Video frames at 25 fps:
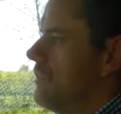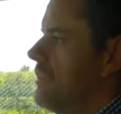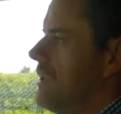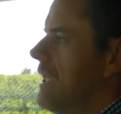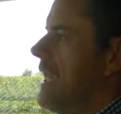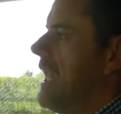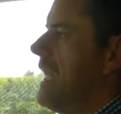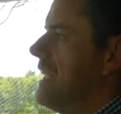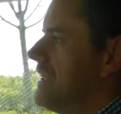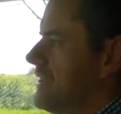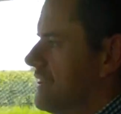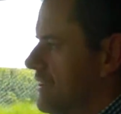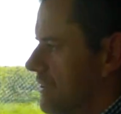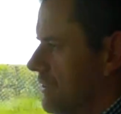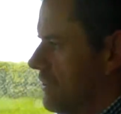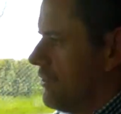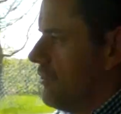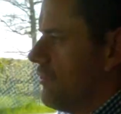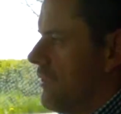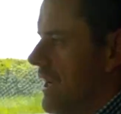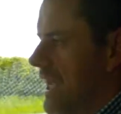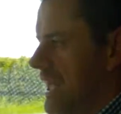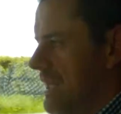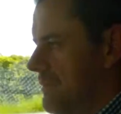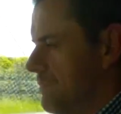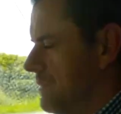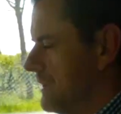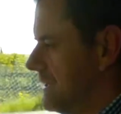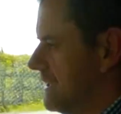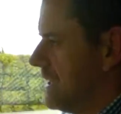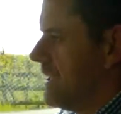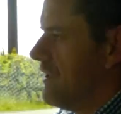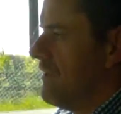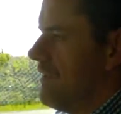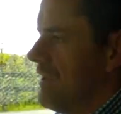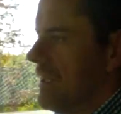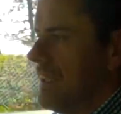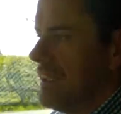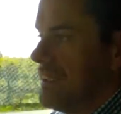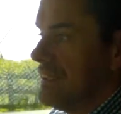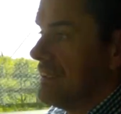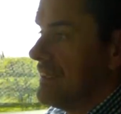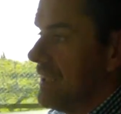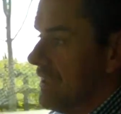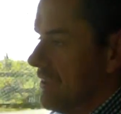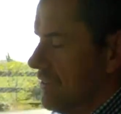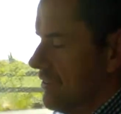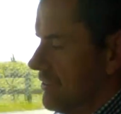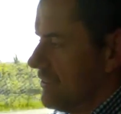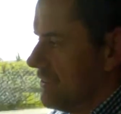lesser grade materials
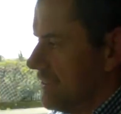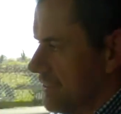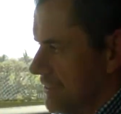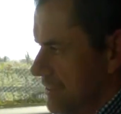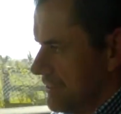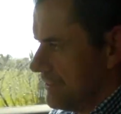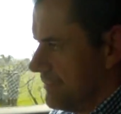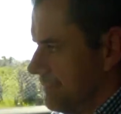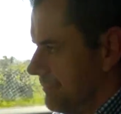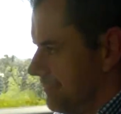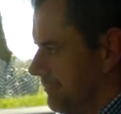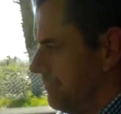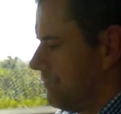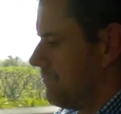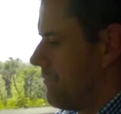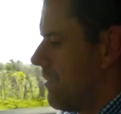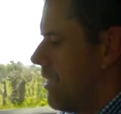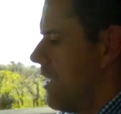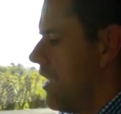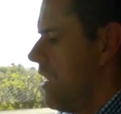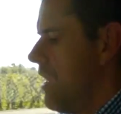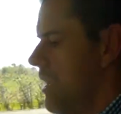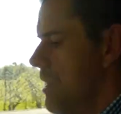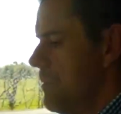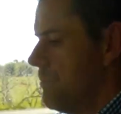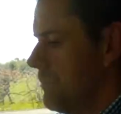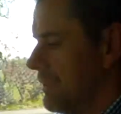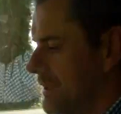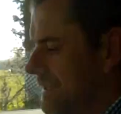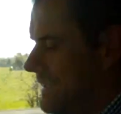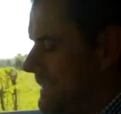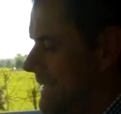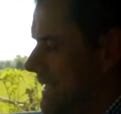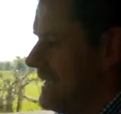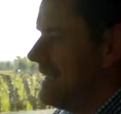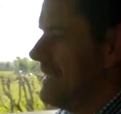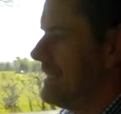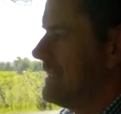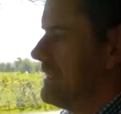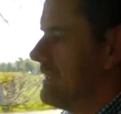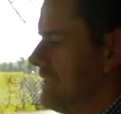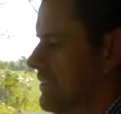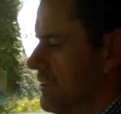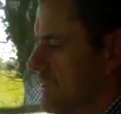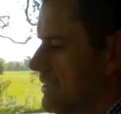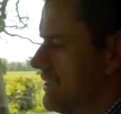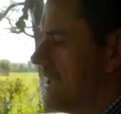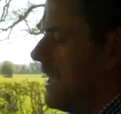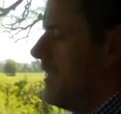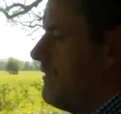than others. But this
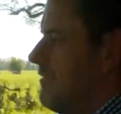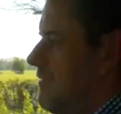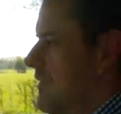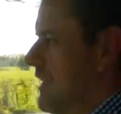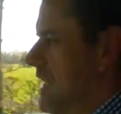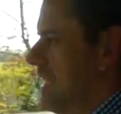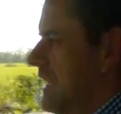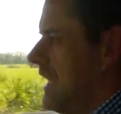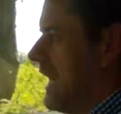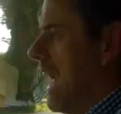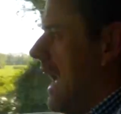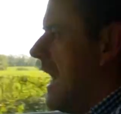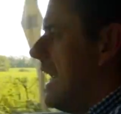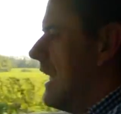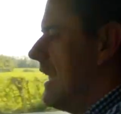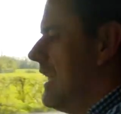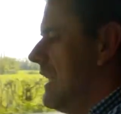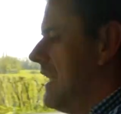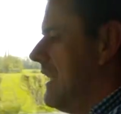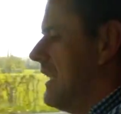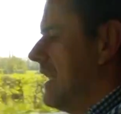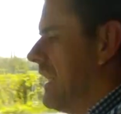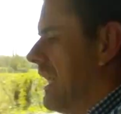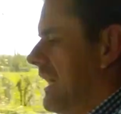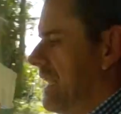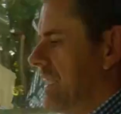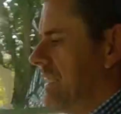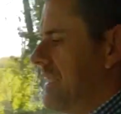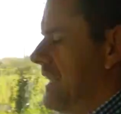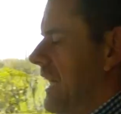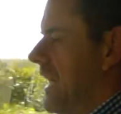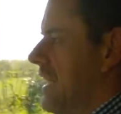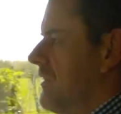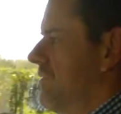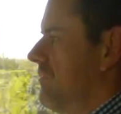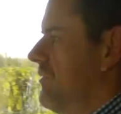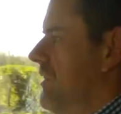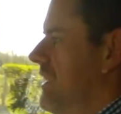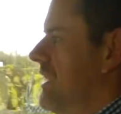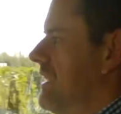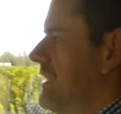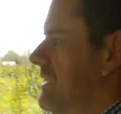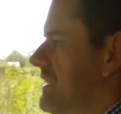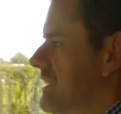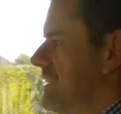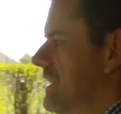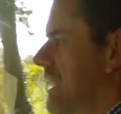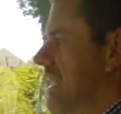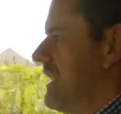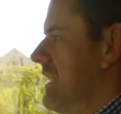does not feel anything like that. It
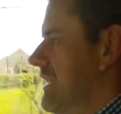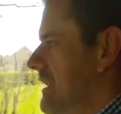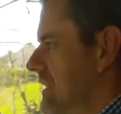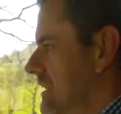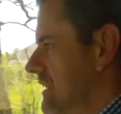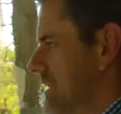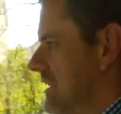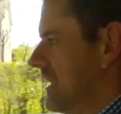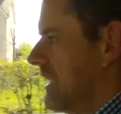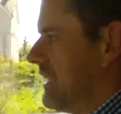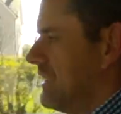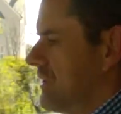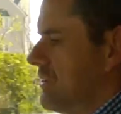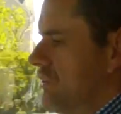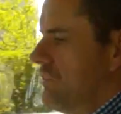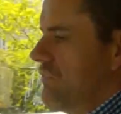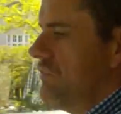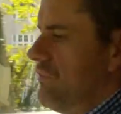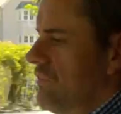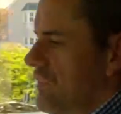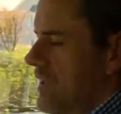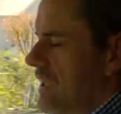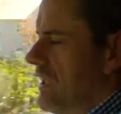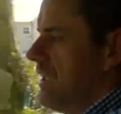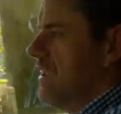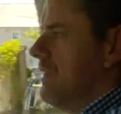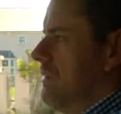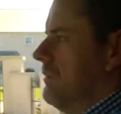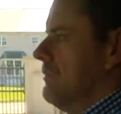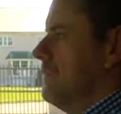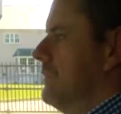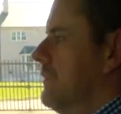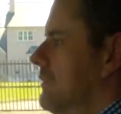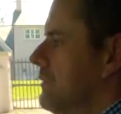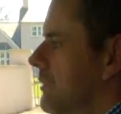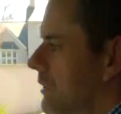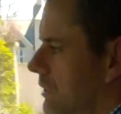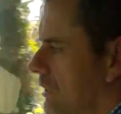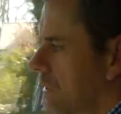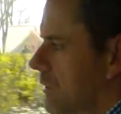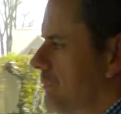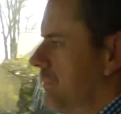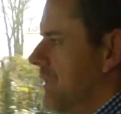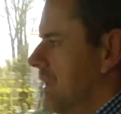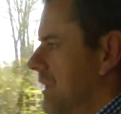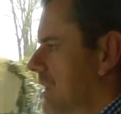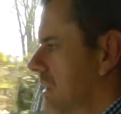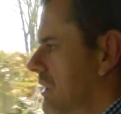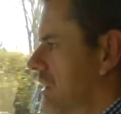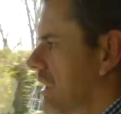feels nice. I do feel, oh
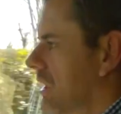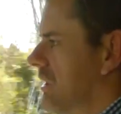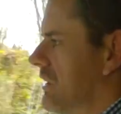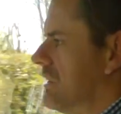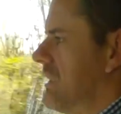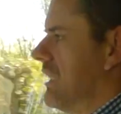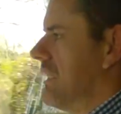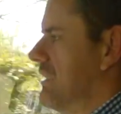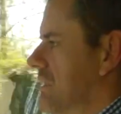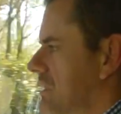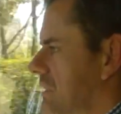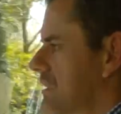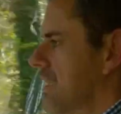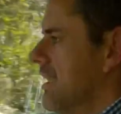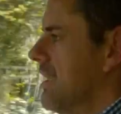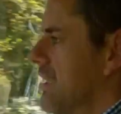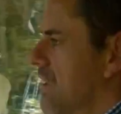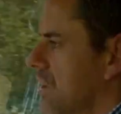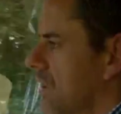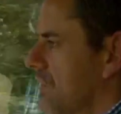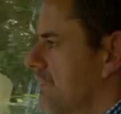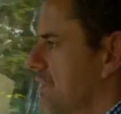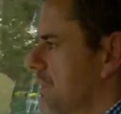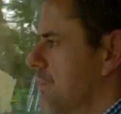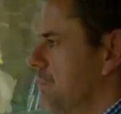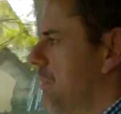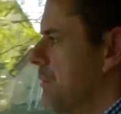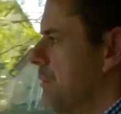my God, that's solid over the